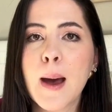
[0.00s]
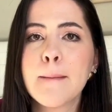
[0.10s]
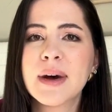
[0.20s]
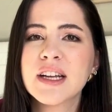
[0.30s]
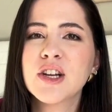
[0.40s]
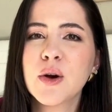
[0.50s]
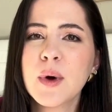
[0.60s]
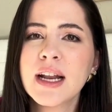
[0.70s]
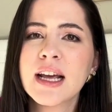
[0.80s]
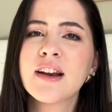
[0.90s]
But you know
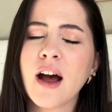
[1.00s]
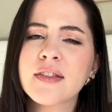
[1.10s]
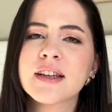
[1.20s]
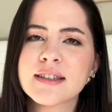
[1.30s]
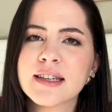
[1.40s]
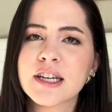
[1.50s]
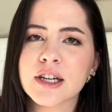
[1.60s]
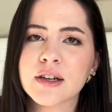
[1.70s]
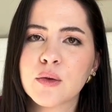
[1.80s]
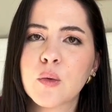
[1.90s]
what? Not this
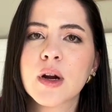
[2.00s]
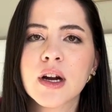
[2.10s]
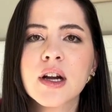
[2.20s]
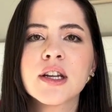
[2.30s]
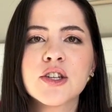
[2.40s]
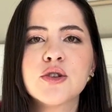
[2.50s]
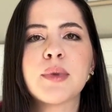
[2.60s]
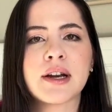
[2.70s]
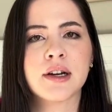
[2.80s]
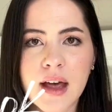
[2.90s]
year. We're gonna do
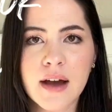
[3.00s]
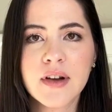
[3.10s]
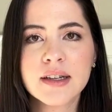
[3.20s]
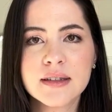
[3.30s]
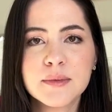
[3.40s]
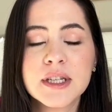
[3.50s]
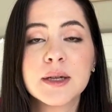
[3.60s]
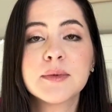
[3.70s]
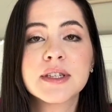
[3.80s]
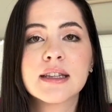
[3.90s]
better. I've got some
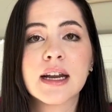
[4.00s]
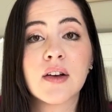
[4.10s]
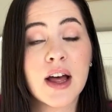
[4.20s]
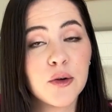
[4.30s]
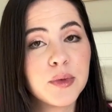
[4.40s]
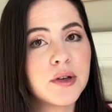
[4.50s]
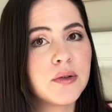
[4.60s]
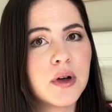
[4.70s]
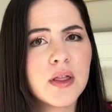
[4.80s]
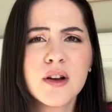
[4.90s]
tips that'll help you
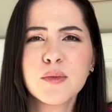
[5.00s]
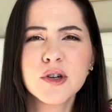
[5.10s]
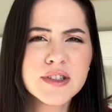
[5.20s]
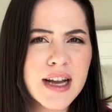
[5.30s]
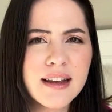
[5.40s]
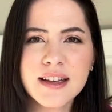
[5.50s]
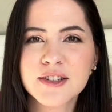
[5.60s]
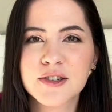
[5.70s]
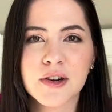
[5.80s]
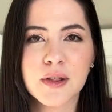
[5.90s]
look more stylish
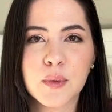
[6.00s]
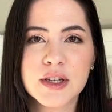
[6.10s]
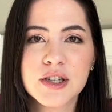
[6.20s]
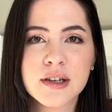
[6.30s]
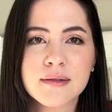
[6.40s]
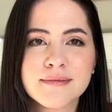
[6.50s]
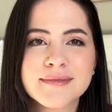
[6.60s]
during the winter.